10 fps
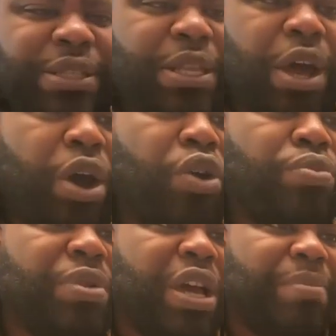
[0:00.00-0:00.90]
the
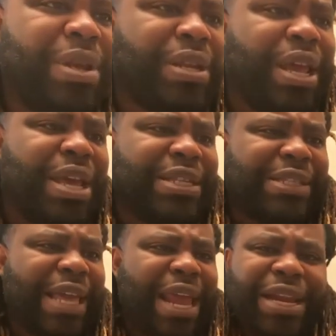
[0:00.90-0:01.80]
homecoming
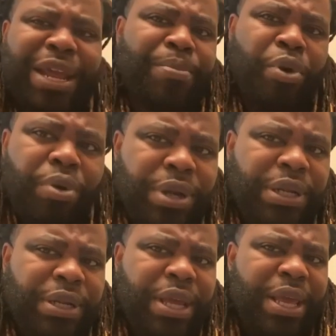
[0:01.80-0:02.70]
Saturday
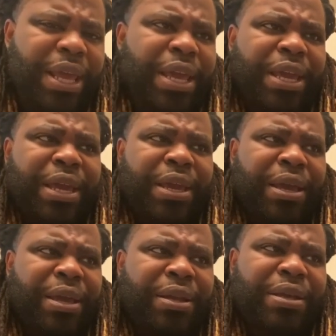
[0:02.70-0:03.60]
morning
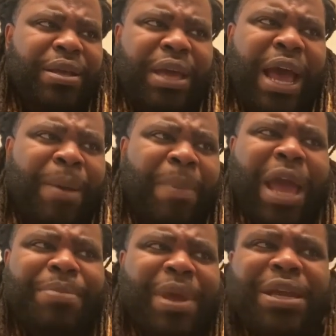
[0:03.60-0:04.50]
and I
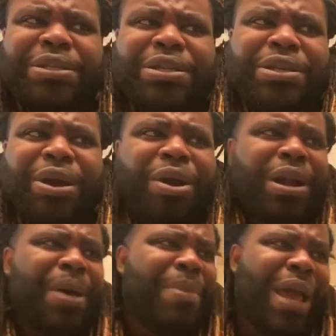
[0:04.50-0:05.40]
might make it to the
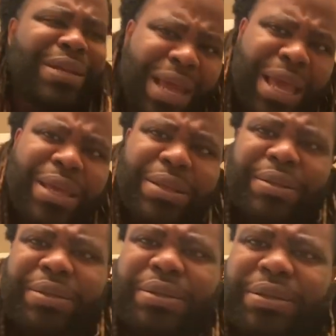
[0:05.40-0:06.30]
yard. I might not.
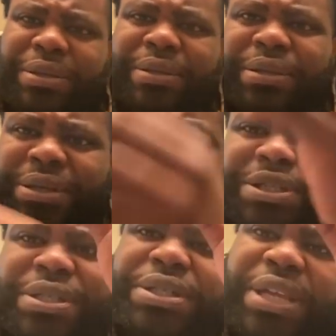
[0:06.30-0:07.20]

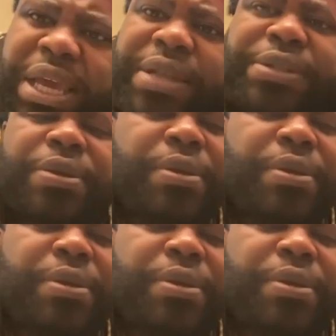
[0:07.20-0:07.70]
Shit.